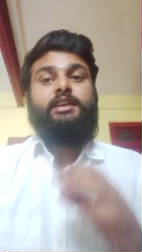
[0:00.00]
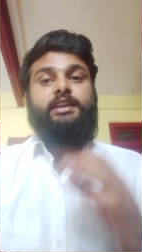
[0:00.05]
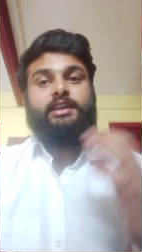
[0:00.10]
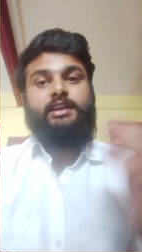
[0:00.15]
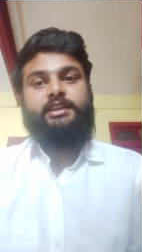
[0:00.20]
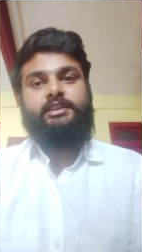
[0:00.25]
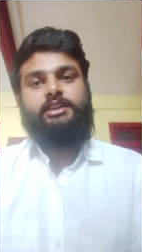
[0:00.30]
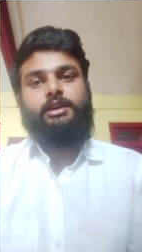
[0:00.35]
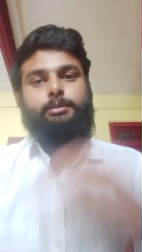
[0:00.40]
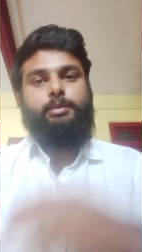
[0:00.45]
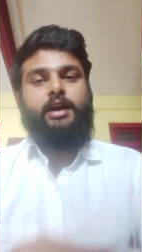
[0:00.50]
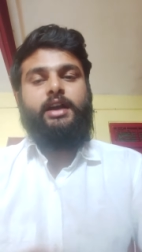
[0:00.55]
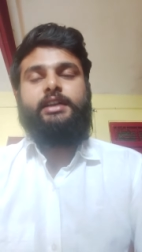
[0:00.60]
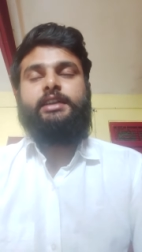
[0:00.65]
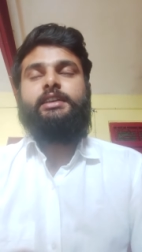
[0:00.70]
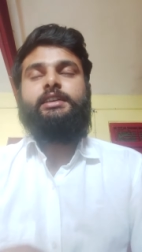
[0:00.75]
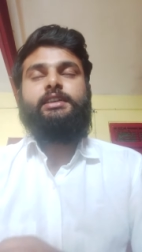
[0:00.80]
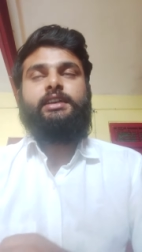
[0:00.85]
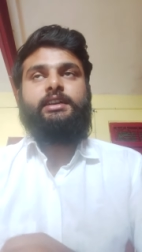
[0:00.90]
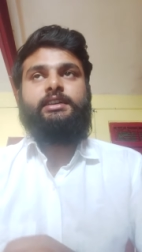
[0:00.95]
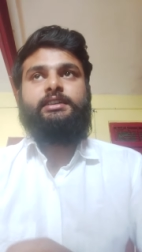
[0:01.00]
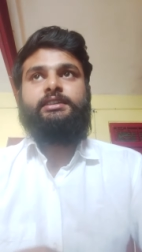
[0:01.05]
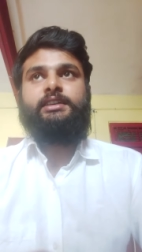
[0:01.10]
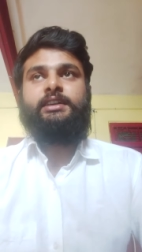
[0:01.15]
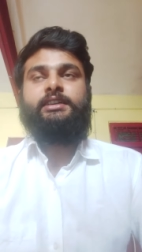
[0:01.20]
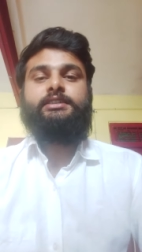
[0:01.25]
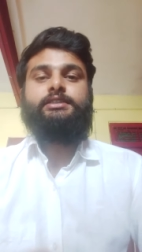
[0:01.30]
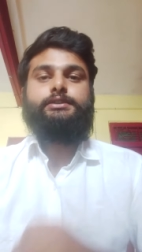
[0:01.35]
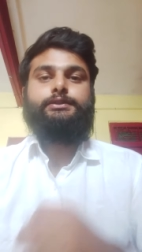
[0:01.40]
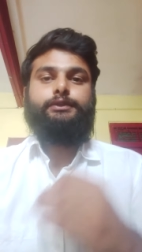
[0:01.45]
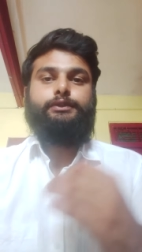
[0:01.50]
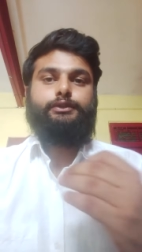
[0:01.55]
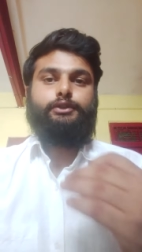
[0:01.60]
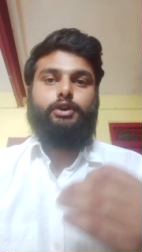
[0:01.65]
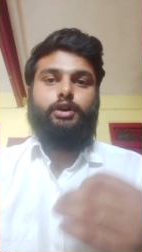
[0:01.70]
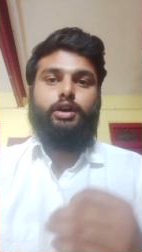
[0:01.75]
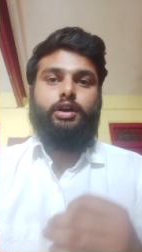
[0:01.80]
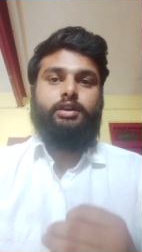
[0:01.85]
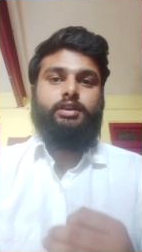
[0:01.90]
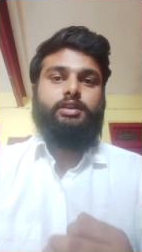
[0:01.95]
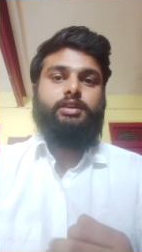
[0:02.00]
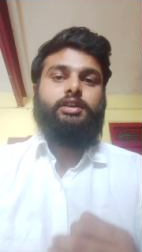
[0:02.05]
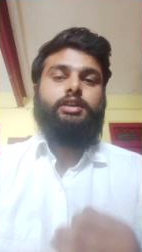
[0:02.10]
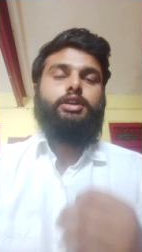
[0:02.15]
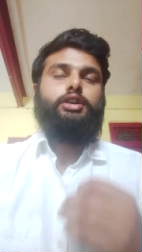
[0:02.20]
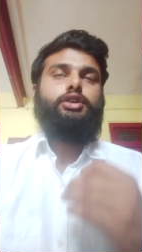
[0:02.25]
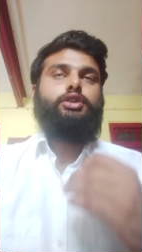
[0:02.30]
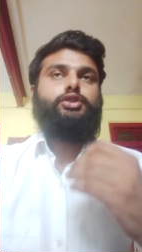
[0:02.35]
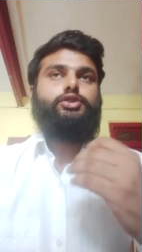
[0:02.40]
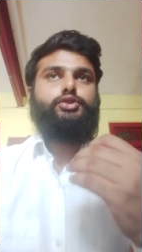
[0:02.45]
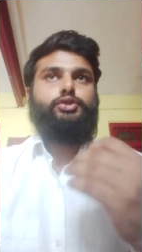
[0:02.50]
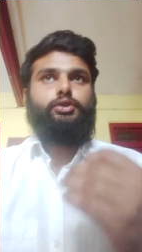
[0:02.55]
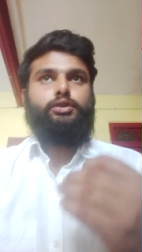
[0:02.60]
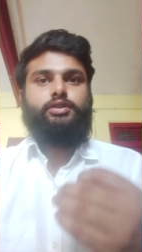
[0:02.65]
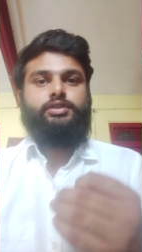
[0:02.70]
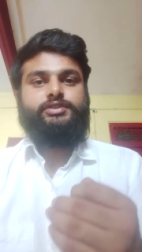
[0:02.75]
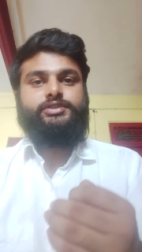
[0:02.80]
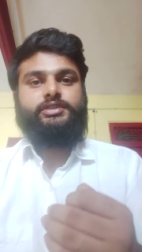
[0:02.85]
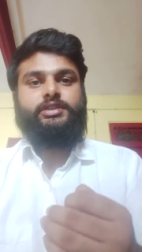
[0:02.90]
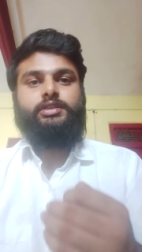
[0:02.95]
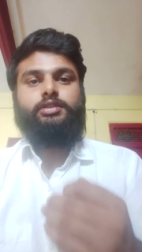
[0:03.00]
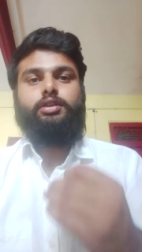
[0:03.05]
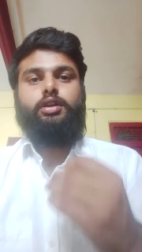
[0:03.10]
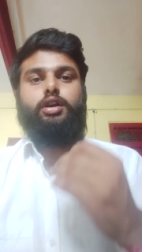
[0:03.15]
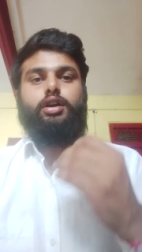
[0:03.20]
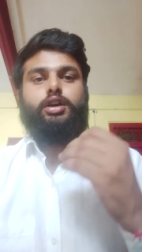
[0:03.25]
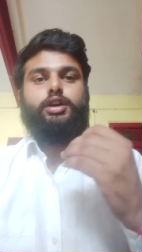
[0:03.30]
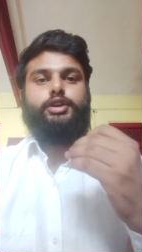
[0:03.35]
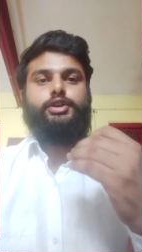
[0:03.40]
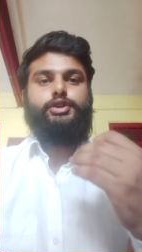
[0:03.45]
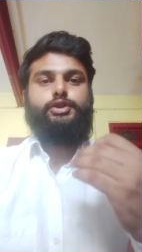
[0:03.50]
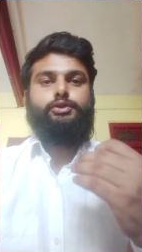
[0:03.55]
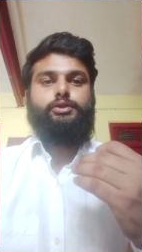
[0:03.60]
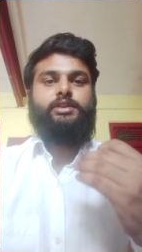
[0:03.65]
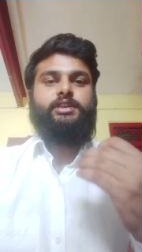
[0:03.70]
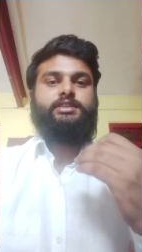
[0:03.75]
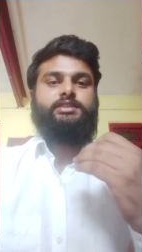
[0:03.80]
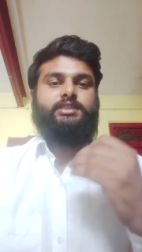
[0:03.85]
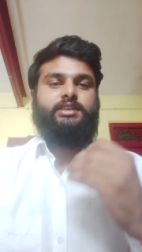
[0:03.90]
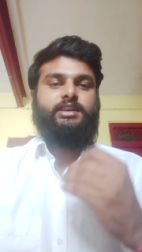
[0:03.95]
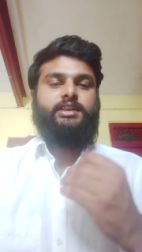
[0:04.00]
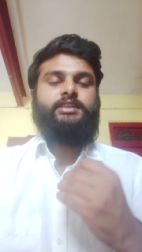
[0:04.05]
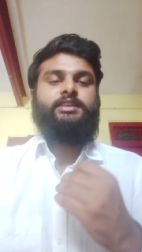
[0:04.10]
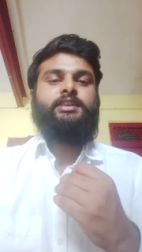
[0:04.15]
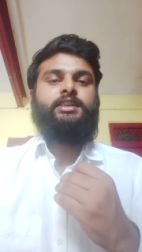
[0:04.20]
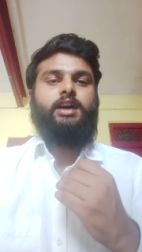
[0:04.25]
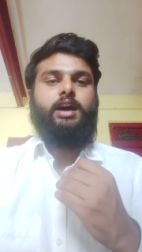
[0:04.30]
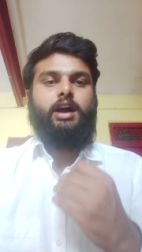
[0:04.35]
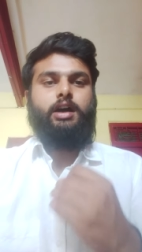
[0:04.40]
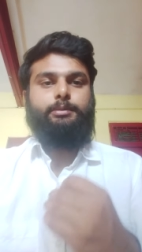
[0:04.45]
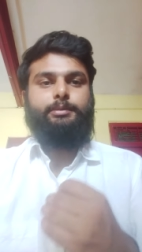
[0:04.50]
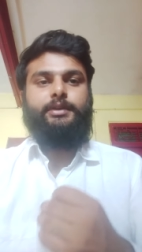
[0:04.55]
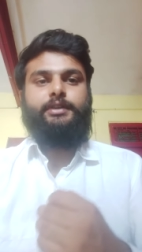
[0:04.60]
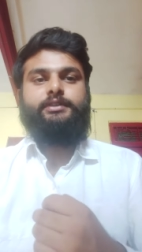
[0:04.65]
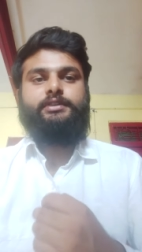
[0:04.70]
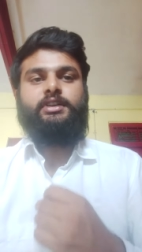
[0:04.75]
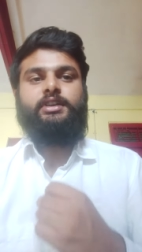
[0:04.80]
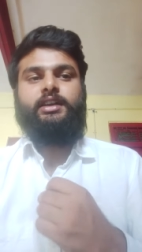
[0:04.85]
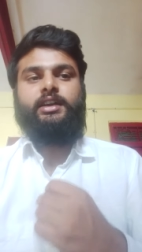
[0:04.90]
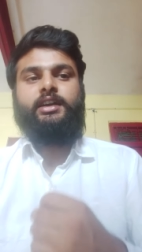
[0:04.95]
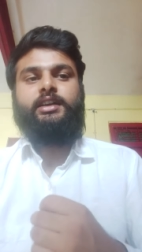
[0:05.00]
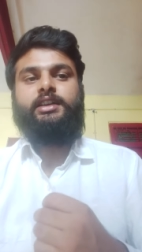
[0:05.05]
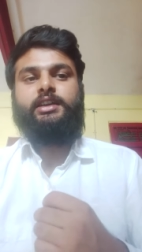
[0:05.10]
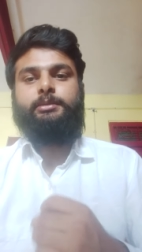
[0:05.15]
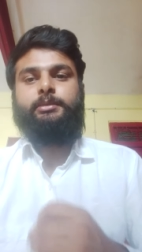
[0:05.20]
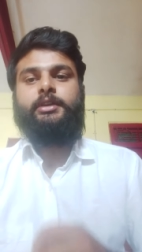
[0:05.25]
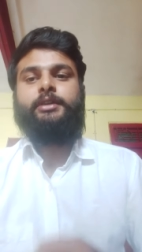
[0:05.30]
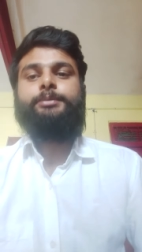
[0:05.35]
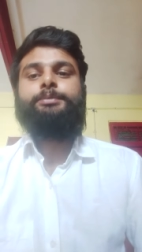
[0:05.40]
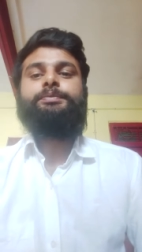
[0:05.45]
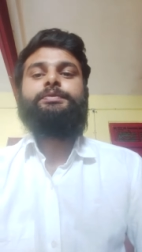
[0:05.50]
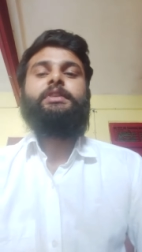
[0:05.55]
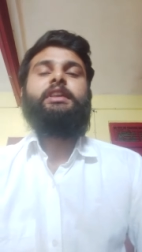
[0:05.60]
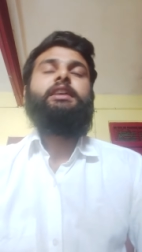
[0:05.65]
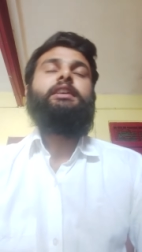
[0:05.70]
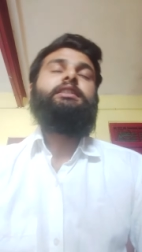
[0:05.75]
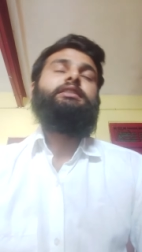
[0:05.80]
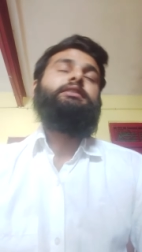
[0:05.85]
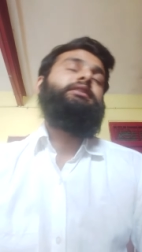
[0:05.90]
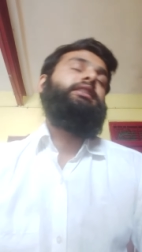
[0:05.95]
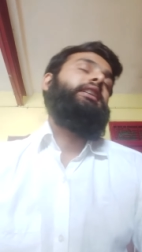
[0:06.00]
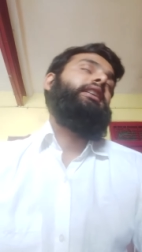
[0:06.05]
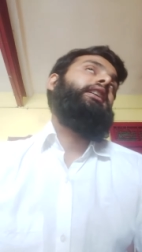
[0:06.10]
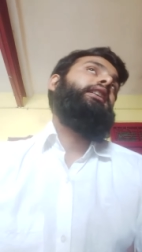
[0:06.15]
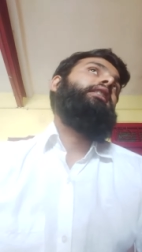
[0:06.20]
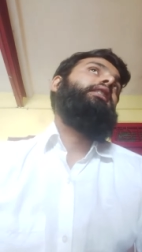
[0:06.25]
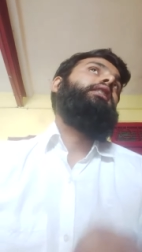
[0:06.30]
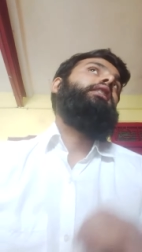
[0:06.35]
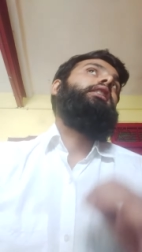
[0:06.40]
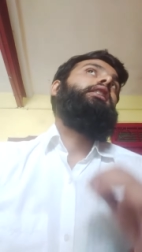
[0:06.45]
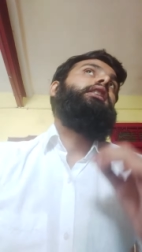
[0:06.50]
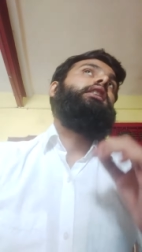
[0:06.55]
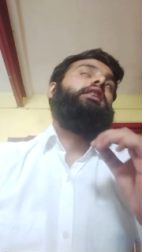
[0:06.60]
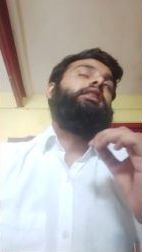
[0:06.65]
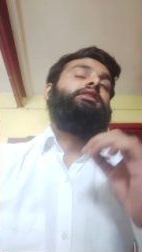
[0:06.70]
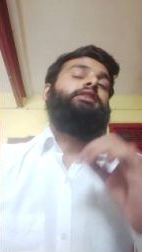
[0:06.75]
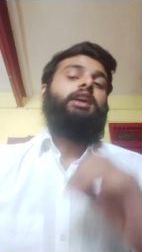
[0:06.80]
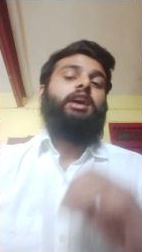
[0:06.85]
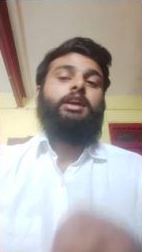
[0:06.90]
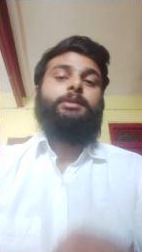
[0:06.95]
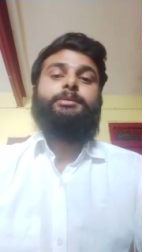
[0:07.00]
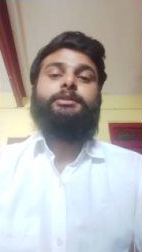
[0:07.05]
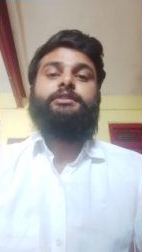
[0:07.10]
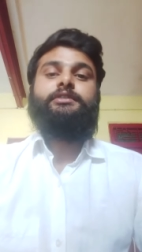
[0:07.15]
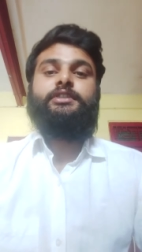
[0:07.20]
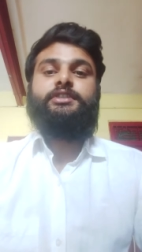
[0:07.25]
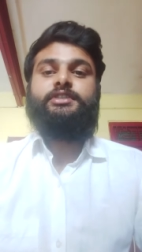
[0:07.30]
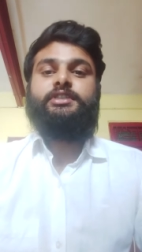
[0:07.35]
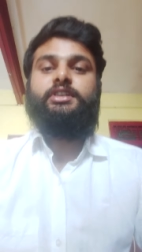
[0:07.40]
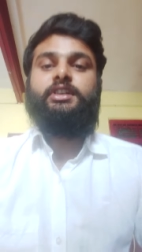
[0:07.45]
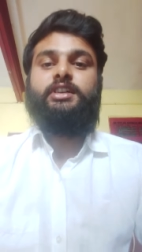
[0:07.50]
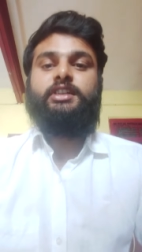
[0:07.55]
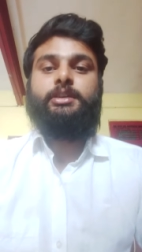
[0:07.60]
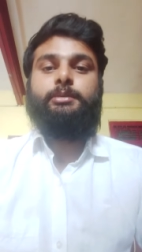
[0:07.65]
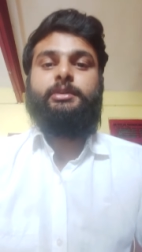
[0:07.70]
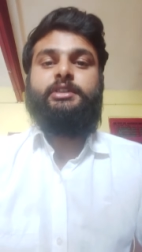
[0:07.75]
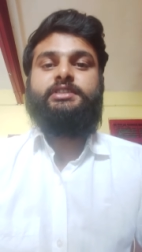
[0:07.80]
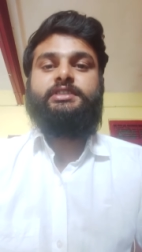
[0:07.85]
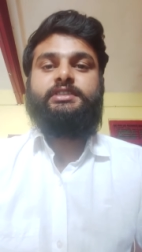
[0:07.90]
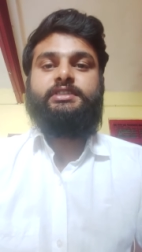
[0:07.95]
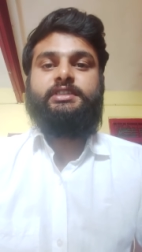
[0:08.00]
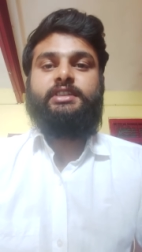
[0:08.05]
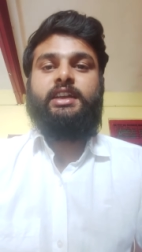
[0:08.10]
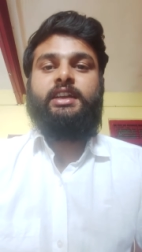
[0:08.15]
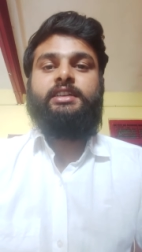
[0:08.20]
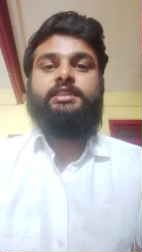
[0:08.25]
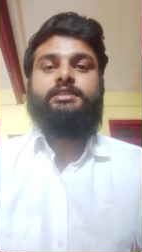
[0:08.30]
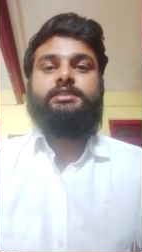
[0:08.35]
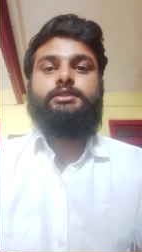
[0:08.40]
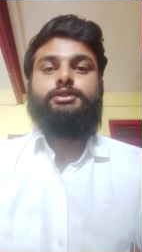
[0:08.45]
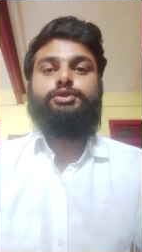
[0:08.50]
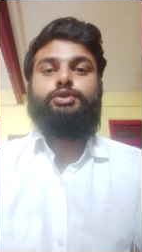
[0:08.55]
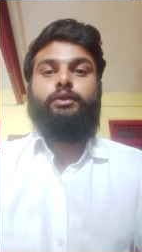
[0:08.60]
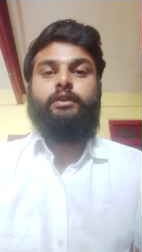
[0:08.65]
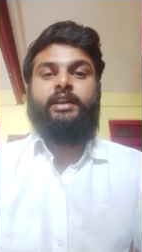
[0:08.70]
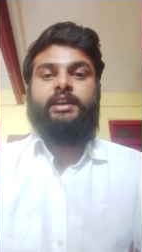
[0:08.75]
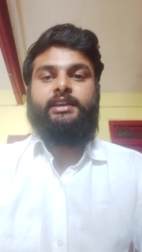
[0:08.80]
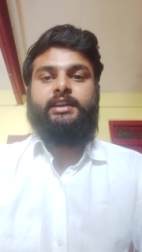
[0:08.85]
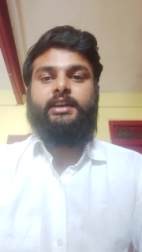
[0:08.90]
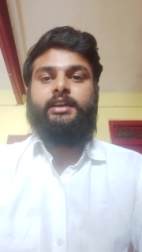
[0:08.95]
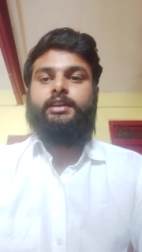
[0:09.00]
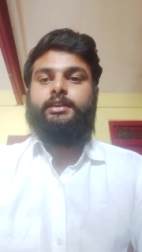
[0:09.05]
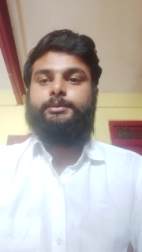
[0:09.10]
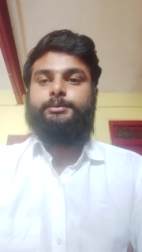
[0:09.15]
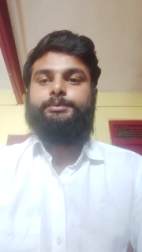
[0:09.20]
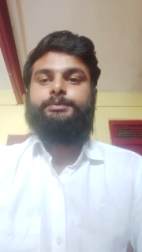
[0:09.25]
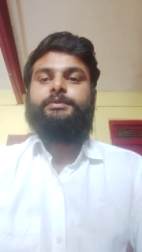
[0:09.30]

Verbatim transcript: either party contends fraud, coercion or duress in an arbitral agreement. Second, the arbitration agreement stands novated.